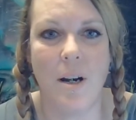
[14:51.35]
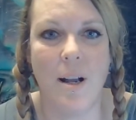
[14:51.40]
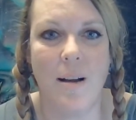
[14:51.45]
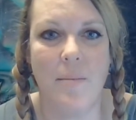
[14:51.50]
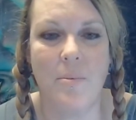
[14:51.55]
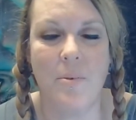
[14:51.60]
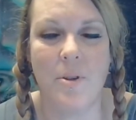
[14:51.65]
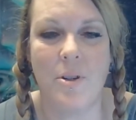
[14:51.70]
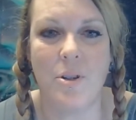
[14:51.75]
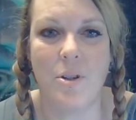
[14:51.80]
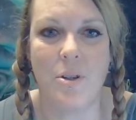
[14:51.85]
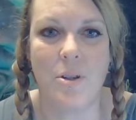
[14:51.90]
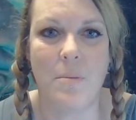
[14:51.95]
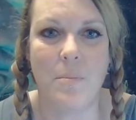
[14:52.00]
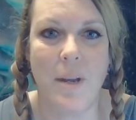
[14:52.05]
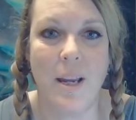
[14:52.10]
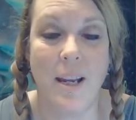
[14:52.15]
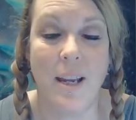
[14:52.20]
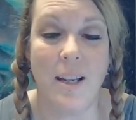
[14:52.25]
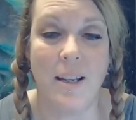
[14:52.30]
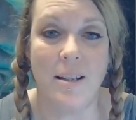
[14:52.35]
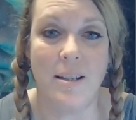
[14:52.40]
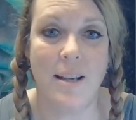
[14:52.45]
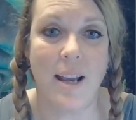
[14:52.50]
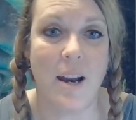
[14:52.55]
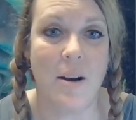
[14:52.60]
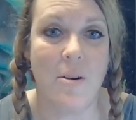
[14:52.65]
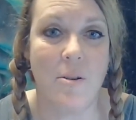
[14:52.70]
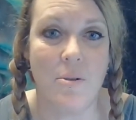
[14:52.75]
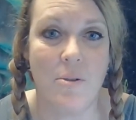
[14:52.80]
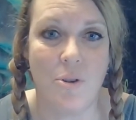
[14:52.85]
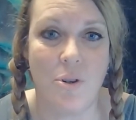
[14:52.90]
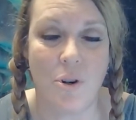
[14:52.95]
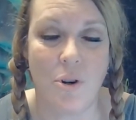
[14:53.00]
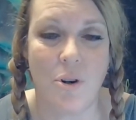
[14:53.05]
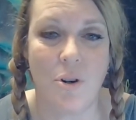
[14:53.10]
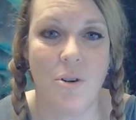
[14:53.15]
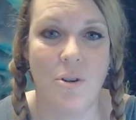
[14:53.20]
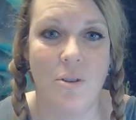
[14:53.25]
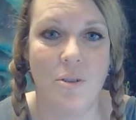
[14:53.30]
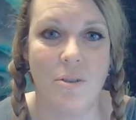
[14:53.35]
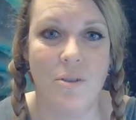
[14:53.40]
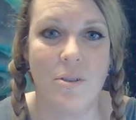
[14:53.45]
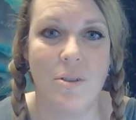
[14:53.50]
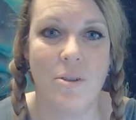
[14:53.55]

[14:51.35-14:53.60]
up with just making a tarot journal,